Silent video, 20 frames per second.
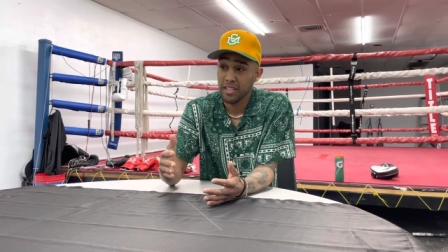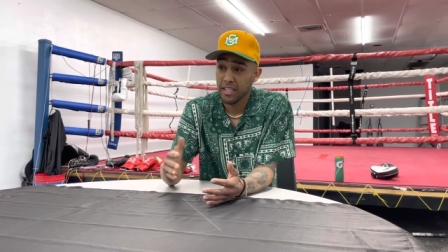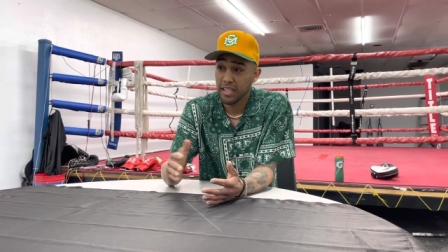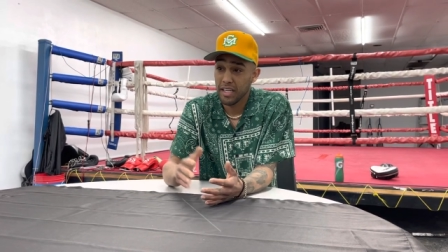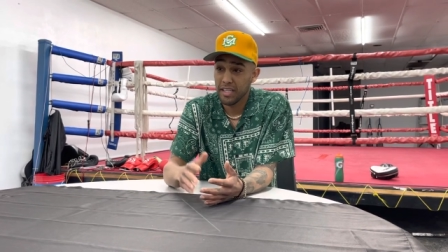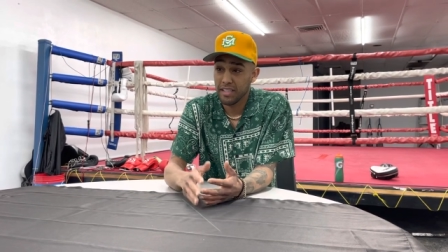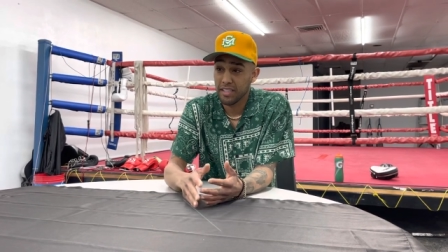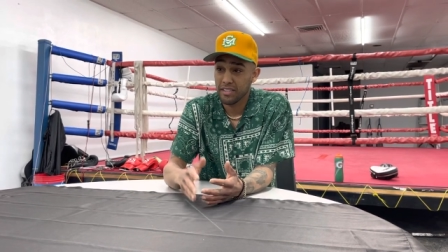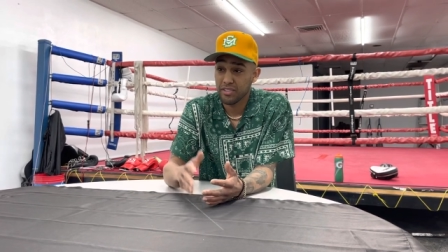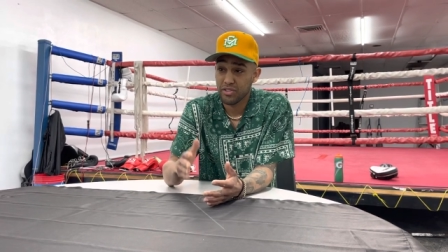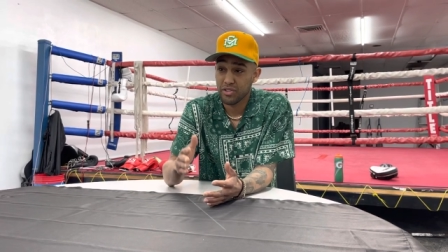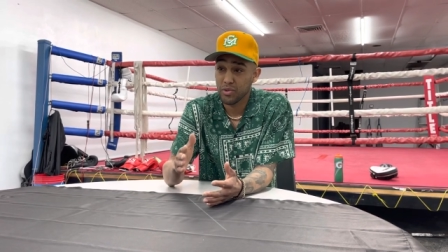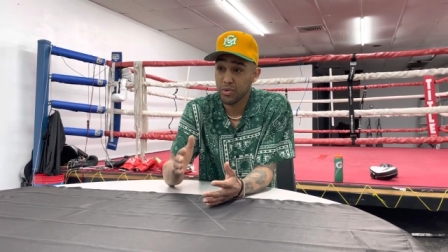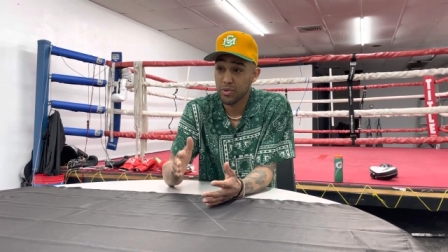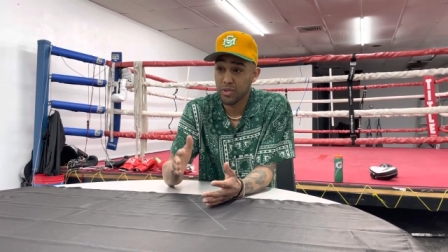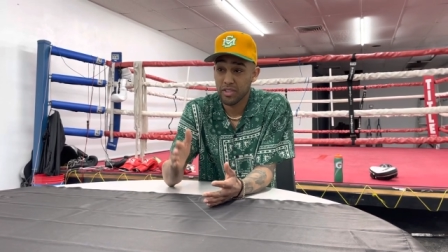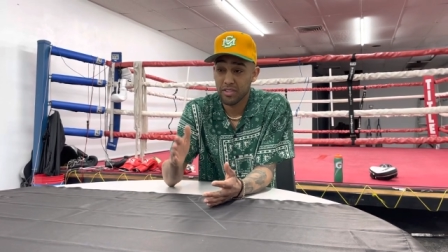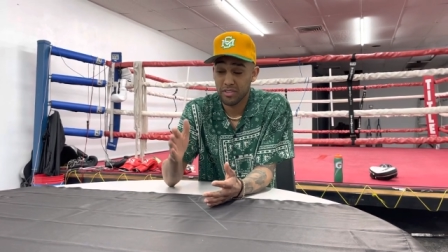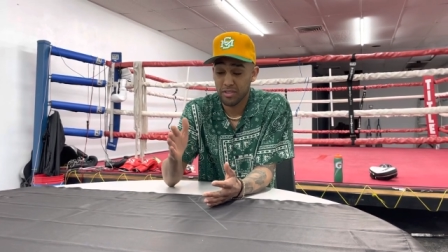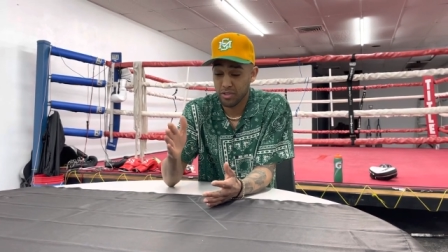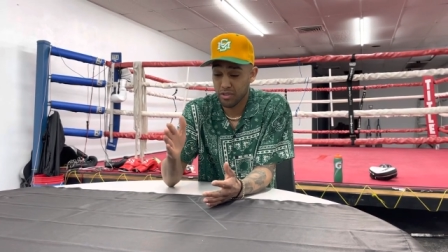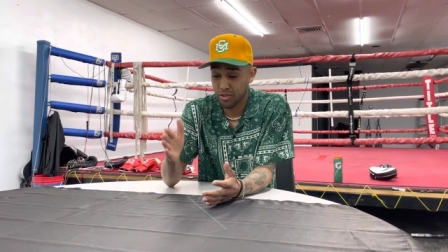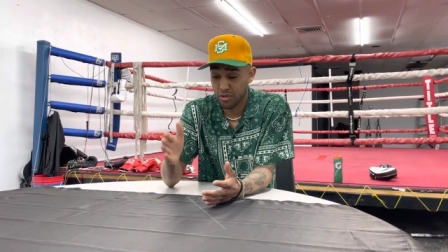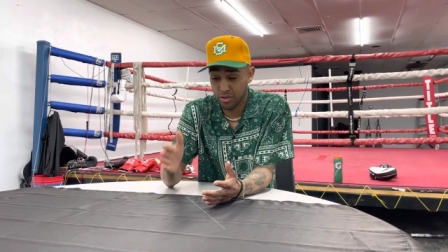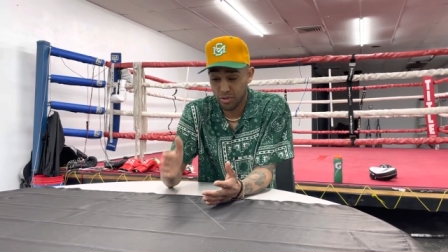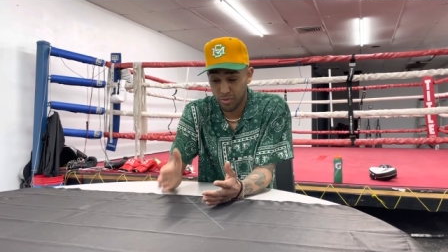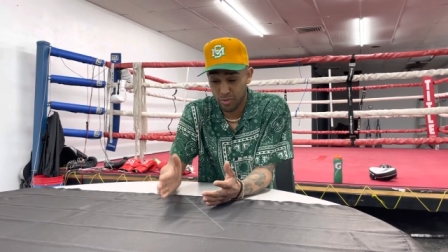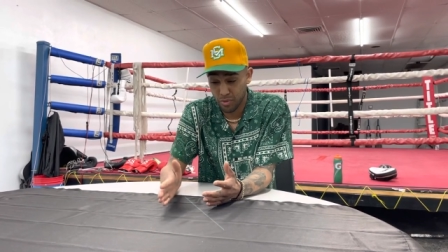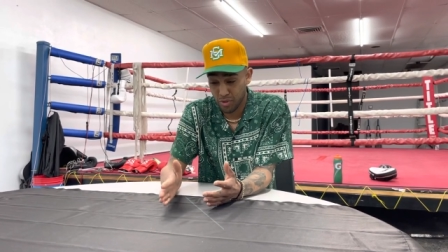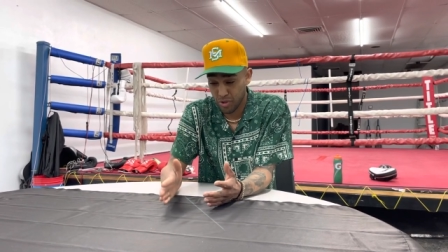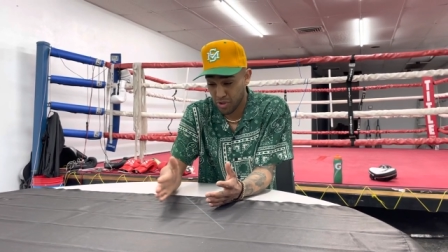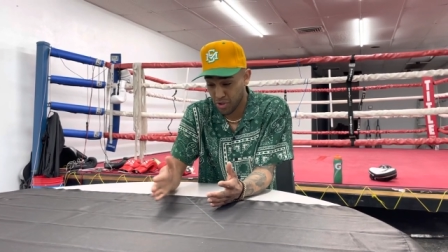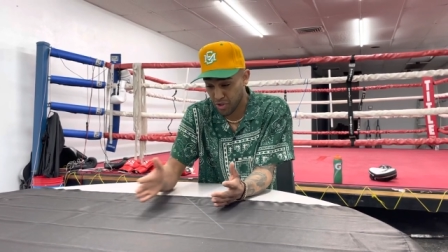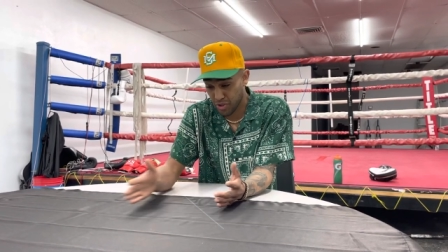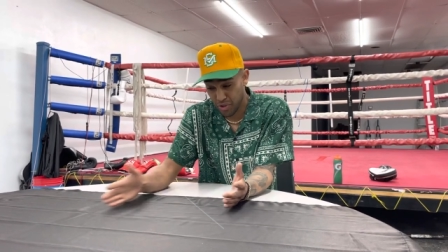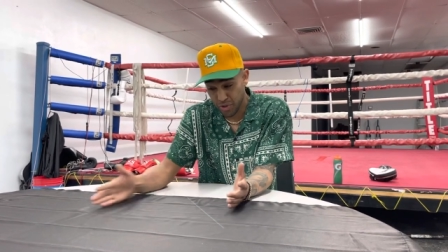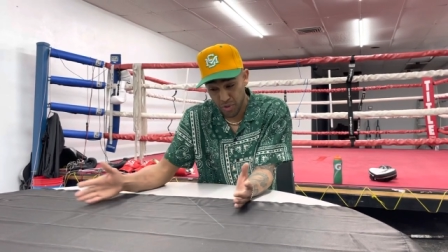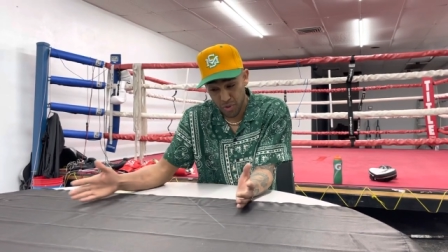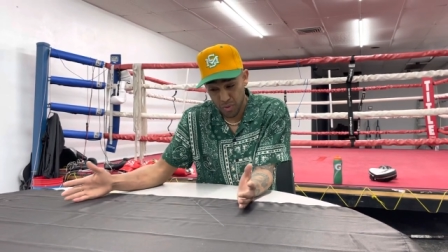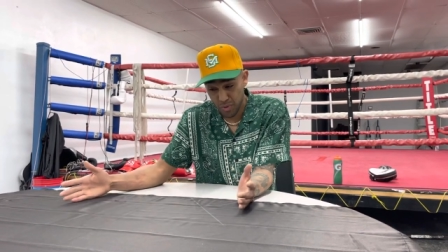and then two, there's a
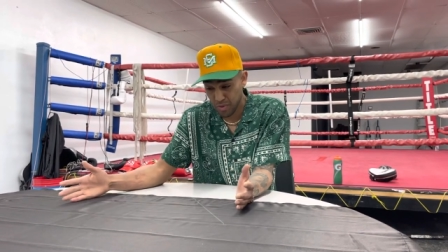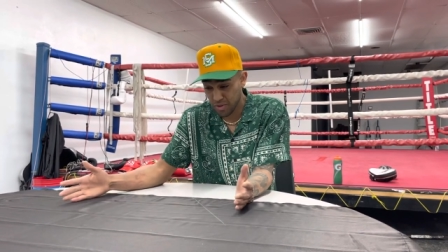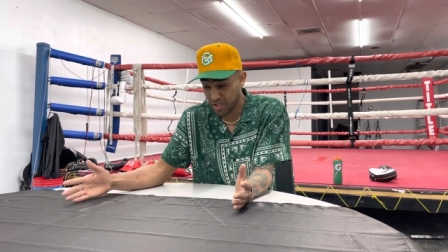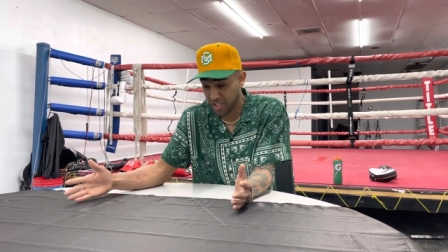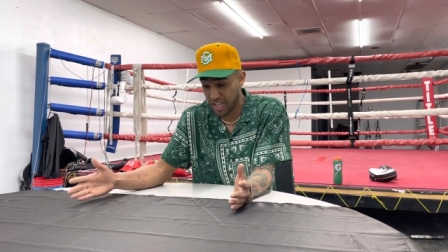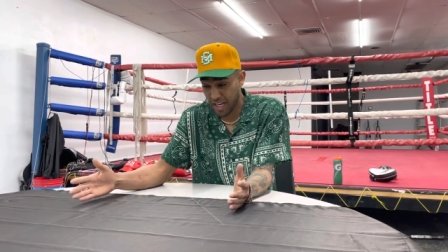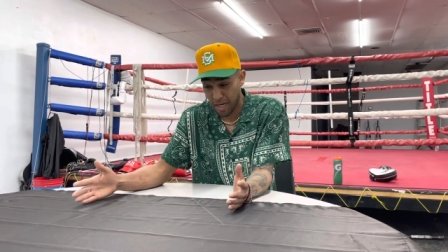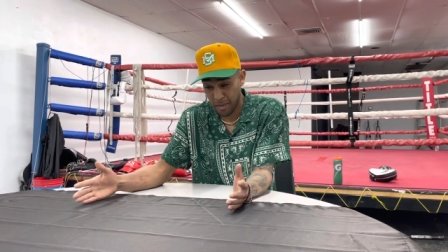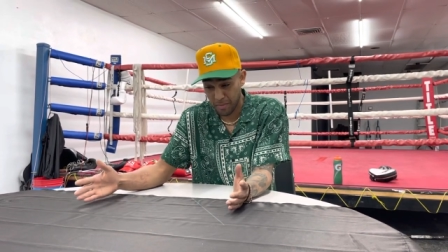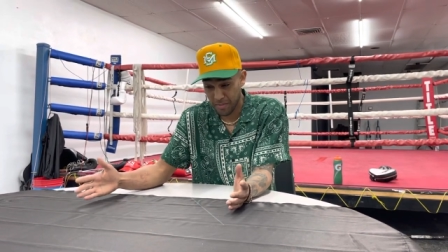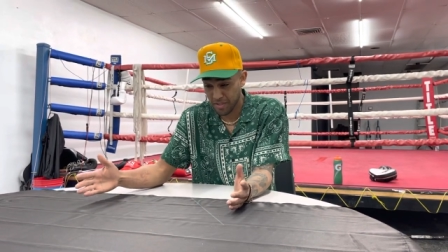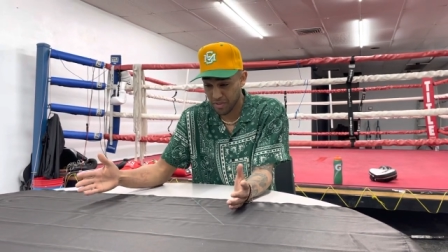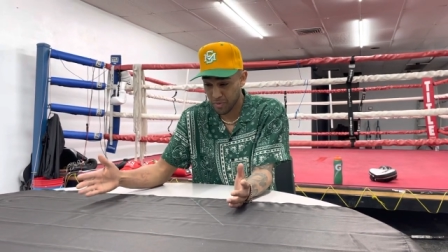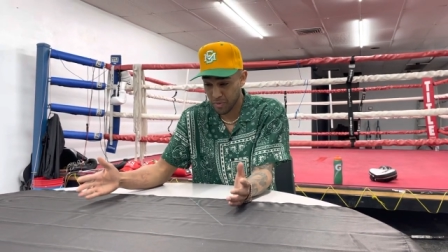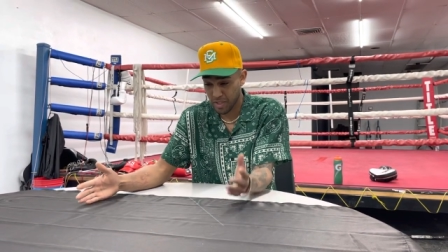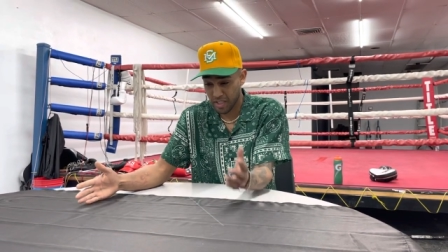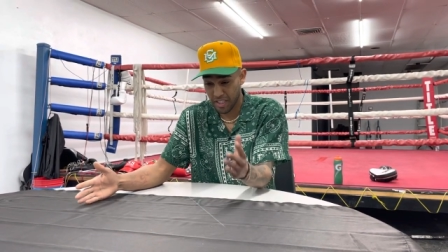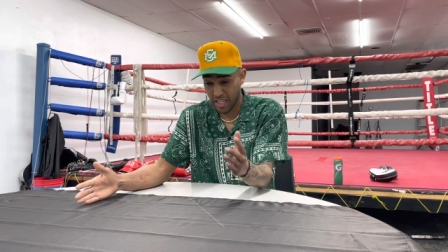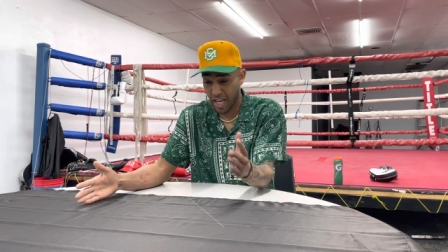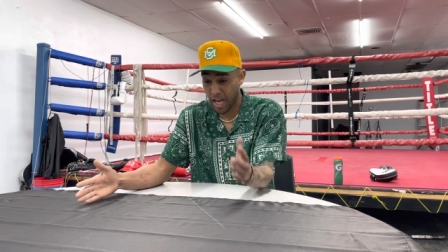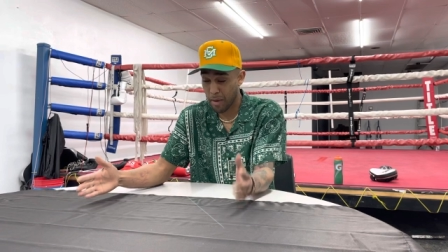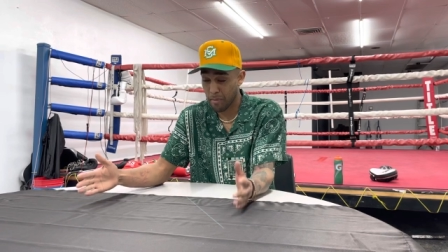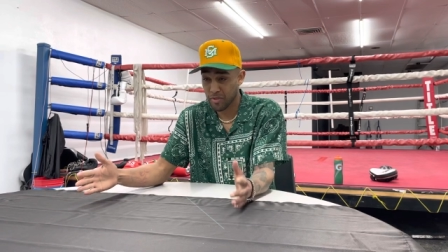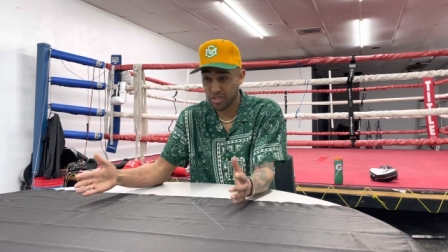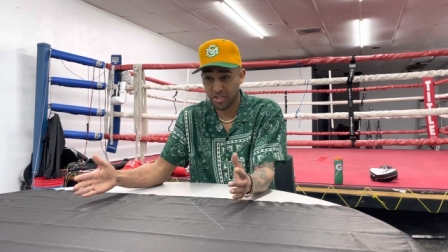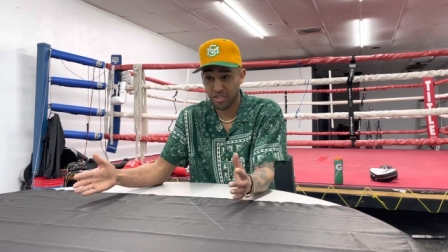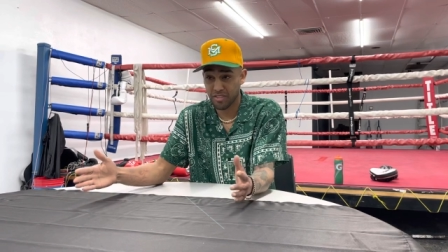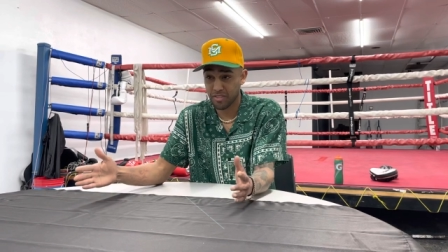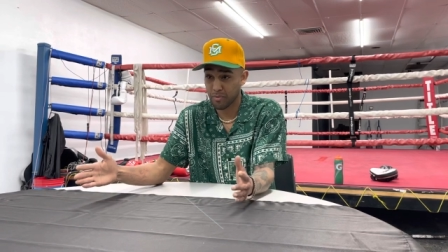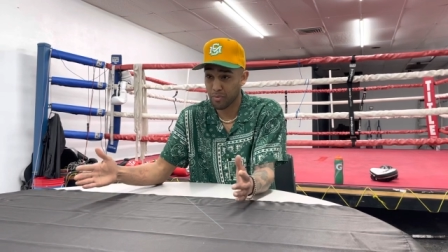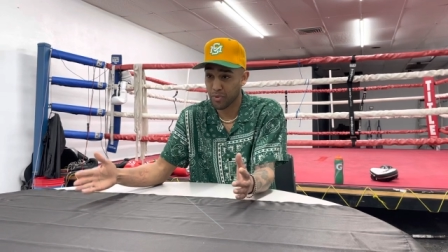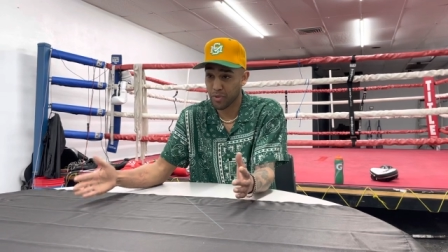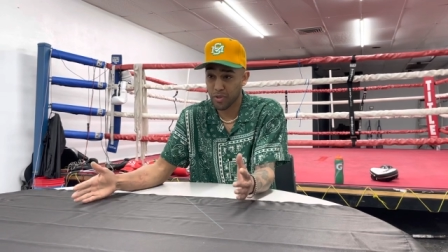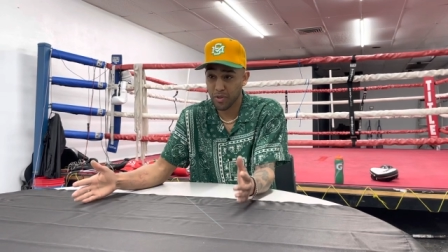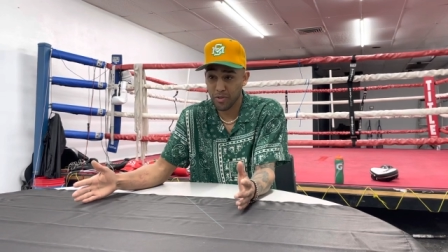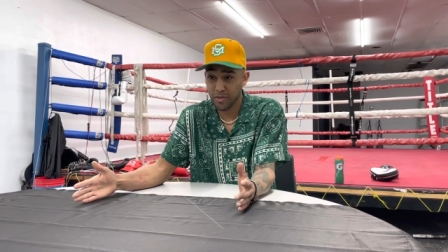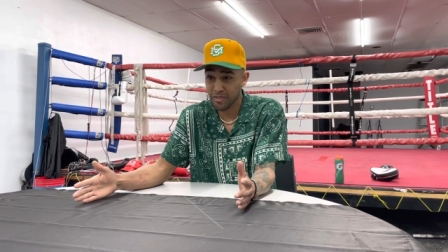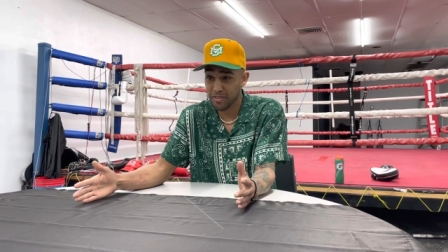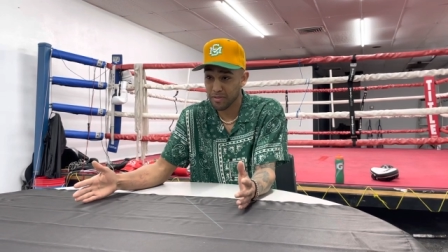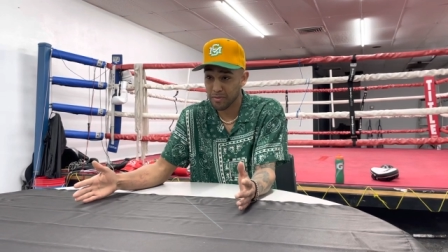huge gap between amateurs and pros.